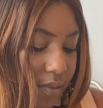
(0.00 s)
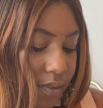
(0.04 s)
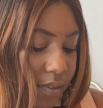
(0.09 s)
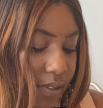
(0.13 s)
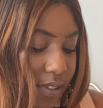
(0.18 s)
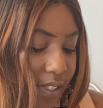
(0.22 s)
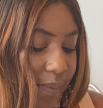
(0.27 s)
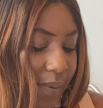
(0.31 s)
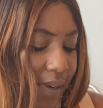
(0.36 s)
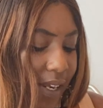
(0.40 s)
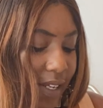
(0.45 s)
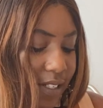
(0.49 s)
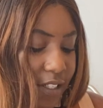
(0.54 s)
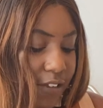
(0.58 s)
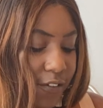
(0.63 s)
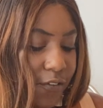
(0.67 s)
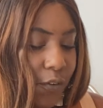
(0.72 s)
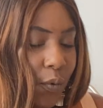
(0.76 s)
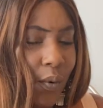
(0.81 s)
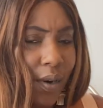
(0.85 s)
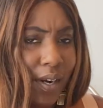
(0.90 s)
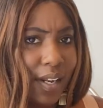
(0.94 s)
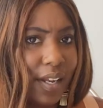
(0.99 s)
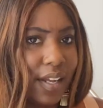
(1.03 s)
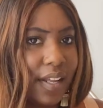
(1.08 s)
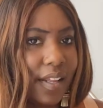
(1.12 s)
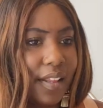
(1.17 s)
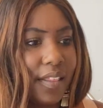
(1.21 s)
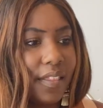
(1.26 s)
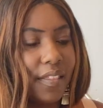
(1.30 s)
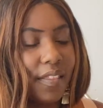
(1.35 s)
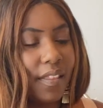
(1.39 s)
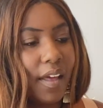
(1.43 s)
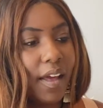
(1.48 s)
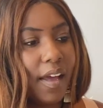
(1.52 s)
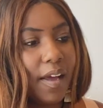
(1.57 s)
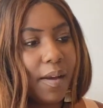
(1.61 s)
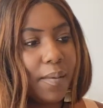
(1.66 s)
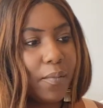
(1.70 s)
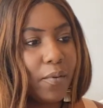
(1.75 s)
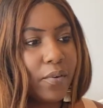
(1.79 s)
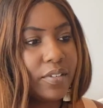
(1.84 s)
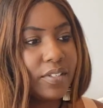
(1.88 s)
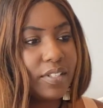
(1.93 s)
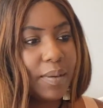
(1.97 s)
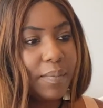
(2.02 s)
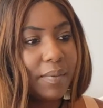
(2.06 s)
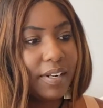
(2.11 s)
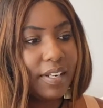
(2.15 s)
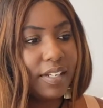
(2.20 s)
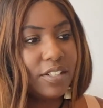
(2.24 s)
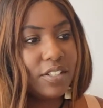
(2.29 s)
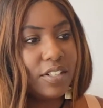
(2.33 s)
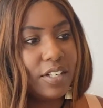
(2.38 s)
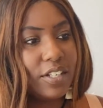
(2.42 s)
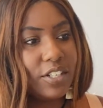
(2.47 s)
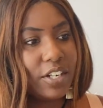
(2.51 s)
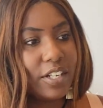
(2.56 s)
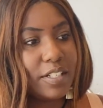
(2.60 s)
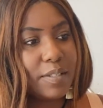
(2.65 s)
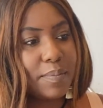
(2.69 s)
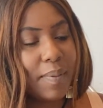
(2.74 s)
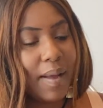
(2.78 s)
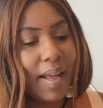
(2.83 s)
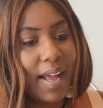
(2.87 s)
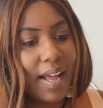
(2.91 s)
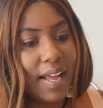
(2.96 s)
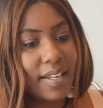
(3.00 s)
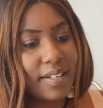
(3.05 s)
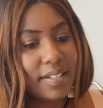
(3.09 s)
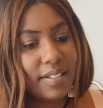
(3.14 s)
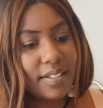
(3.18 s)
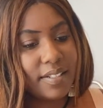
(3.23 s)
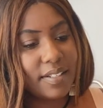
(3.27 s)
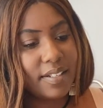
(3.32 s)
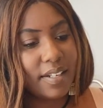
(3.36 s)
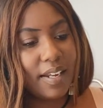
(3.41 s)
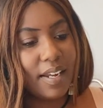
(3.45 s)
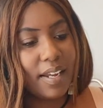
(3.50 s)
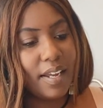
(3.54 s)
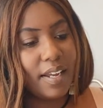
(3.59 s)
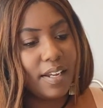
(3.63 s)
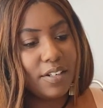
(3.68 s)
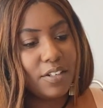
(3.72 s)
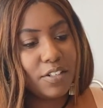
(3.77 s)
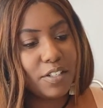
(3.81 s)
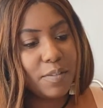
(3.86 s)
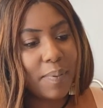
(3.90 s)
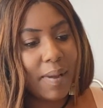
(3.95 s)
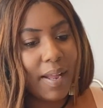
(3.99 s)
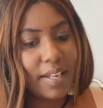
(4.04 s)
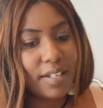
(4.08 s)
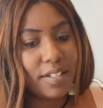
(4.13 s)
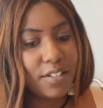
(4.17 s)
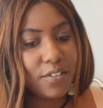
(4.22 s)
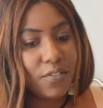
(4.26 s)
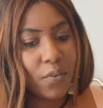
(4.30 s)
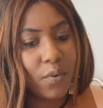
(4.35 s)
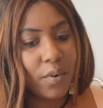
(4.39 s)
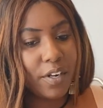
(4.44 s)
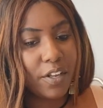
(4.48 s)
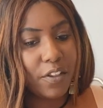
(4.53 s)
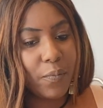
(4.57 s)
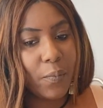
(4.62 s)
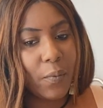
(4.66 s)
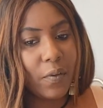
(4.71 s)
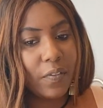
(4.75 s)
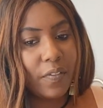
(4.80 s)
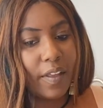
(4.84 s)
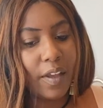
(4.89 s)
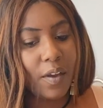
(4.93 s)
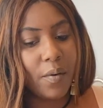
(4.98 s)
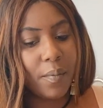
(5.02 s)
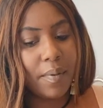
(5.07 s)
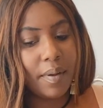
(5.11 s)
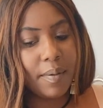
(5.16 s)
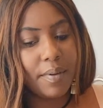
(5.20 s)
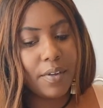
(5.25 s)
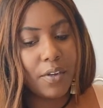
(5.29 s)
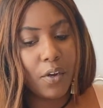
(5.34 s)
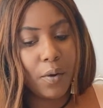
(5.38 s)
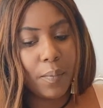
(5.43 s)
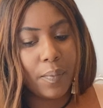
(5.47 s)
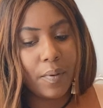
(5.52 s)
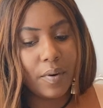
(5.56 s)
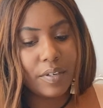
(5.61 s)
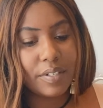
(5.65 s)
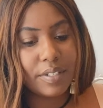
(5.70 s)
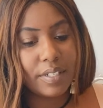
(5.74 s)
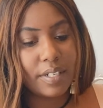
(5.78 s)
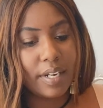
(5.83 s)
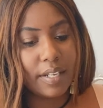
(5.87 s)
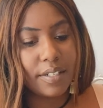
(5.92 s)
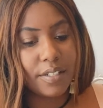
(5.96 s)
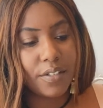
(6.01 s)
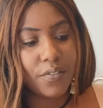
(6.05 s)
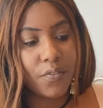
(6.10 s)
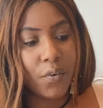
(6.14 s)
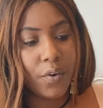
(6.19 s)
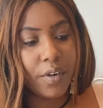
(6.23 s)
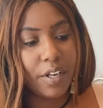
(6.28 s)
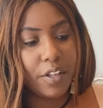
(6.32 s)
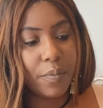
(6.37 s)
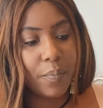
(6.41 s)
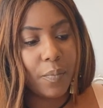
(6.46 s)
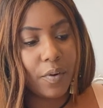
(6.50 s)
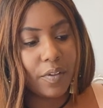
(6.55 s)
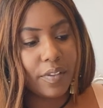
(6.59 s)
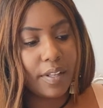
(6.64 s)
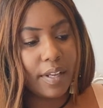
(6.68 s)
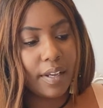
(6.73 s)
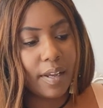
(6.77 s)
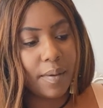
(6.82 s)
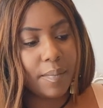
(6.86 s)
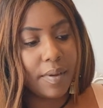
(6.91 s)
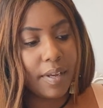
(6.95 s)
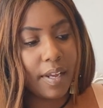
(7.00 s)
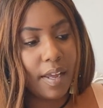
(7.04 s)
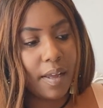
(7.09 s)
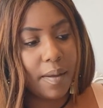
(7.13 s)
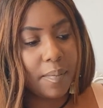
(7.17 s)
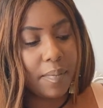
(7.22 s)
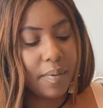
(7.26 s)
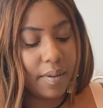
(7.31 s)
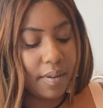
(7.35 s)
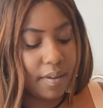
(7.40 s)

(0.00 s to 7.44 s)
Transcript: Somebody has a 40th, or somebody just passed a 40th birthday, or maybe your person has a 40th birthday coming up.